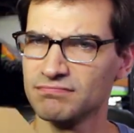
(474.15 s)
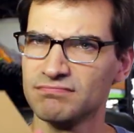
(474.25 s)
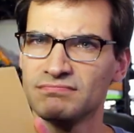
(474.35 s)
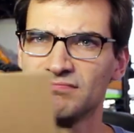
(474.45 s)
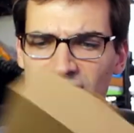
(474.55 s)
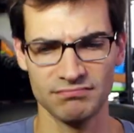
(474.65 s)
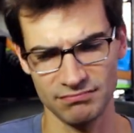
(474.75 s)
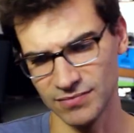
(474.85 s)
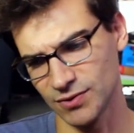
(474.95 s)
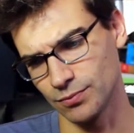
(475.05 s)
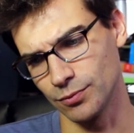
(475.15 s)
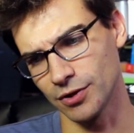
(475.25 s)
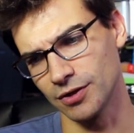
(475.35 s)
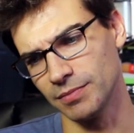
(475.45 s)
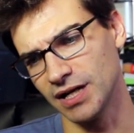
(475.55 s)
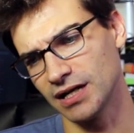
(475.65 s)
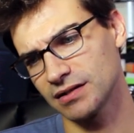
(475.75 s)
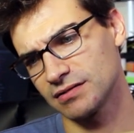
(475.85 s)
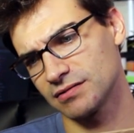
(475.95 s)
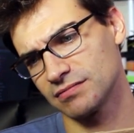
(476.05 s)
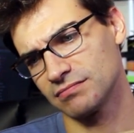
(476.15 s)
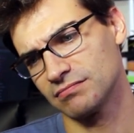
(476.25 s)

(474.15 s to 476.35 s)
It's Worker Box.